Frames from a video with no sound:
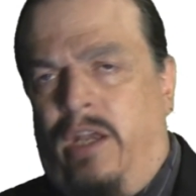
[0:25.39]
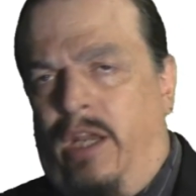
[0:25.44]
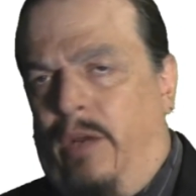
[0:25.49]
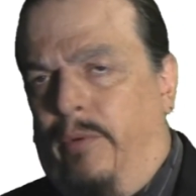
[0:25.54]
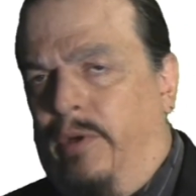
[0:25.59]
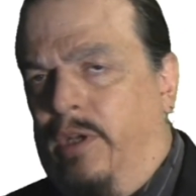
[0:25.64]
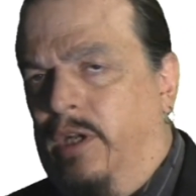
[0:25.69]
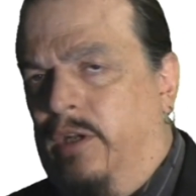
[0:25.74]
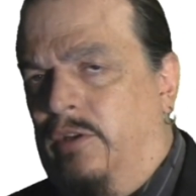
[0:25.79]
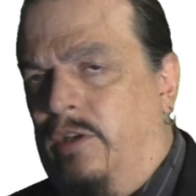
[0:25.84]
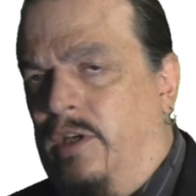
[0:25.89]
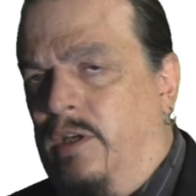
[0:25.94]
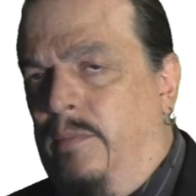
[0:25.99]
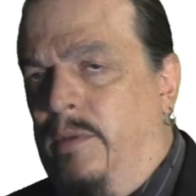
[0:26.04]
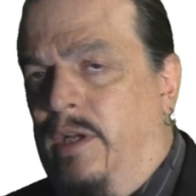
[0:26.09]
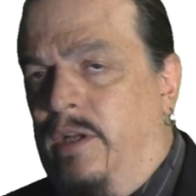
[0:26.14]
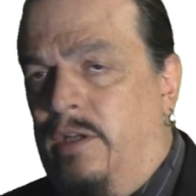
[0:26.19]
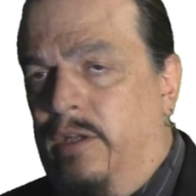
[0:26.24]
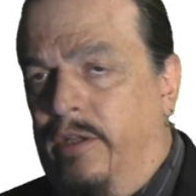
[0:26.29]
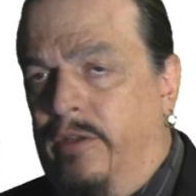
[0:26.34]
Now we're going to talk
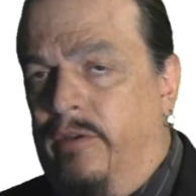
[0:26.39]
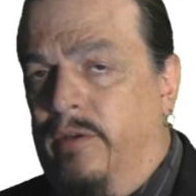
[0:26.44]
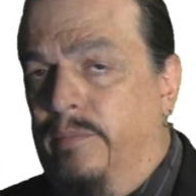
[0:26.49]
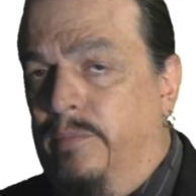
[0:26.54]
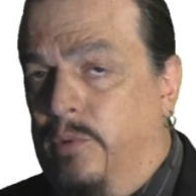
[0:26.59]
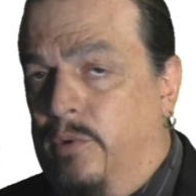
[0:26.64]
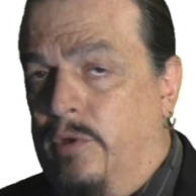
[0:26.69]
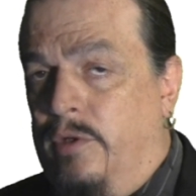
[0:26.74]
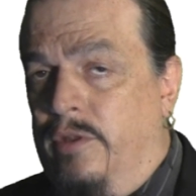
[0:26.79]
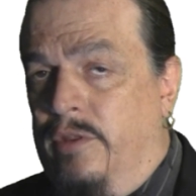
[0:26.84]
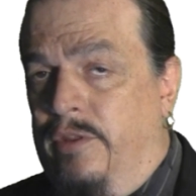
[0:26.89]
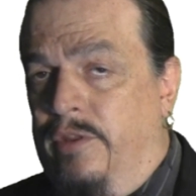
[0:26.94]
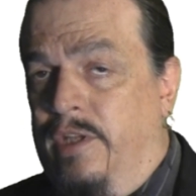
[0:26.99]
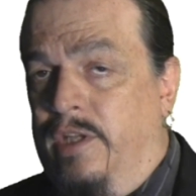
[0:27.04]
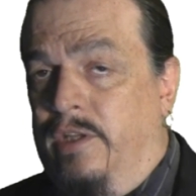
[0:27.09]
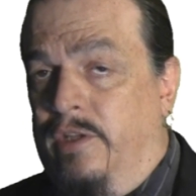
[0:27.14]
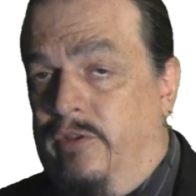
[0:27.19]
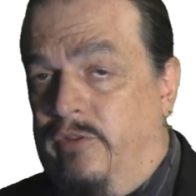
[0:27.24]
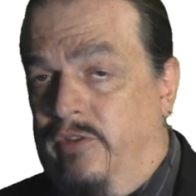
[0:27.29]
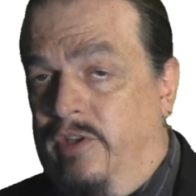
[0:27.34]
about another important
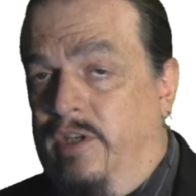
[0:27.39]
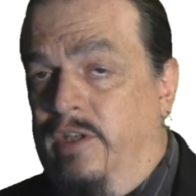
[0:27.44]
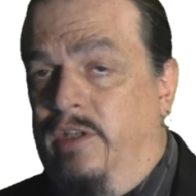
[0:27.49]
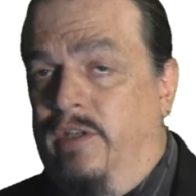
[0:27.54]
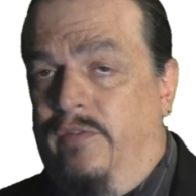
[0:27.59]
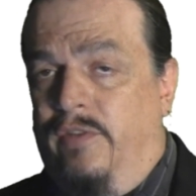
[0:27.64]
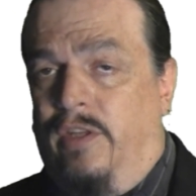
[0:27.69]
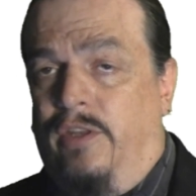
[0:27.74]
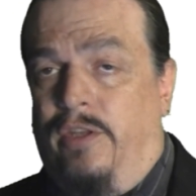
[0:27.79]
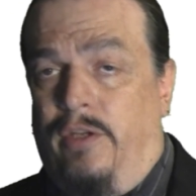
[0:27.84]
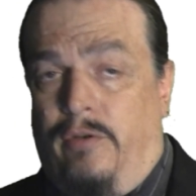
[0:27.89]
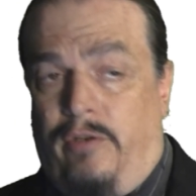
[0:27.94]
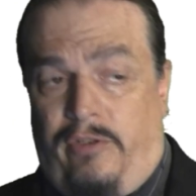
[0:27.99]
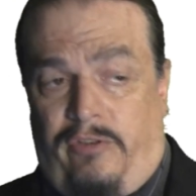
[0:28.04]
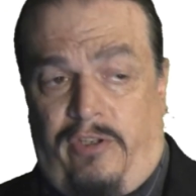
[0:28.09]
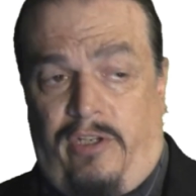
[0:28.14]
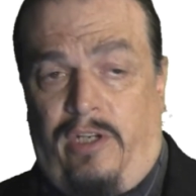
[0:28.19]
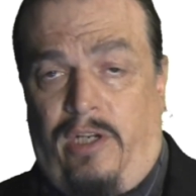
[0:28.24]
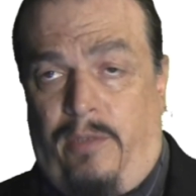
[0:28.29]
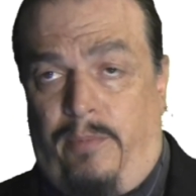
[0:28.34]
thing that scientific
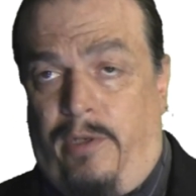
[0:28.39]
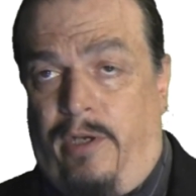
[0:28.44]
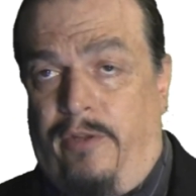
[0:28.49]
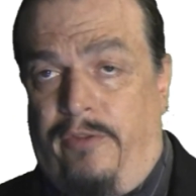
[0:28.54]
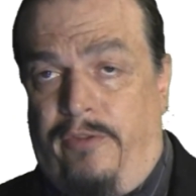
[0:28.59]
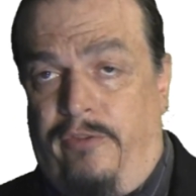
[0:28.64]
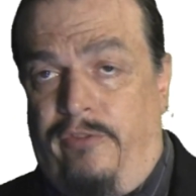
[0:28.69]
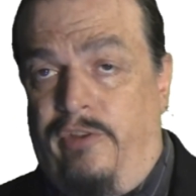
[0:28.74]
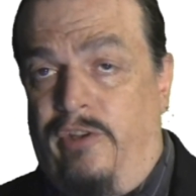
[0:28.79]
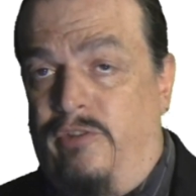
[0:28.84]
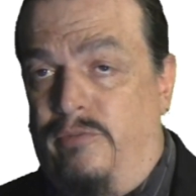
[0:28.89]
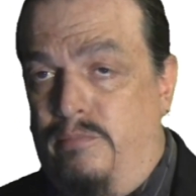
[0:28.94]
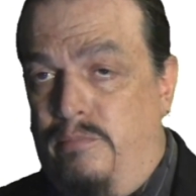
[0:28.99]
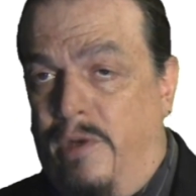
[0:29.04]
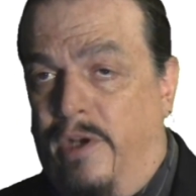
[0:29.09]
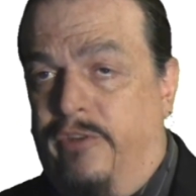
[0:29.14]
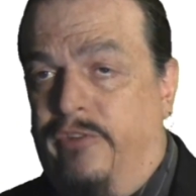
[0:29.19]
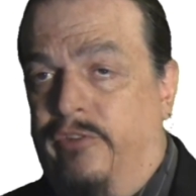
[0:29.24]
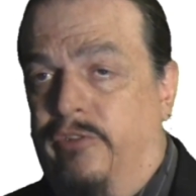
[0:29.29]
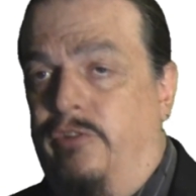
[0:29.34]
theories and hypotheses
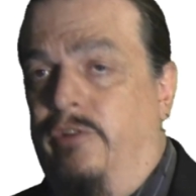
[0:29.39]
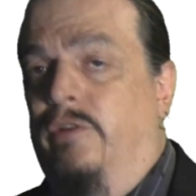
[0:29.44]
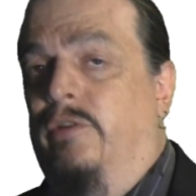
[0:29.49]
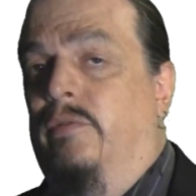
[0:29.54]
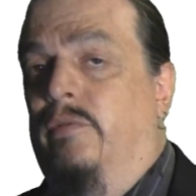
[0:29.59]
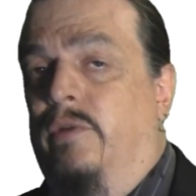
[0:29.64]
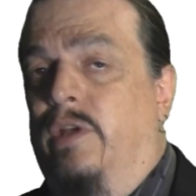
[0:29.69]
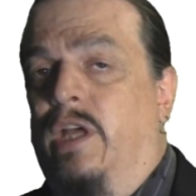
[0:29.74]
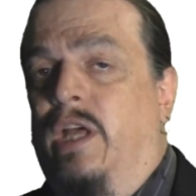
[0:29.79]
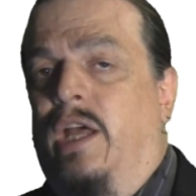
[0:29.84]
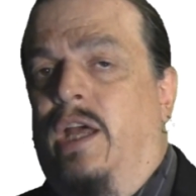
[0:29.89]
must do.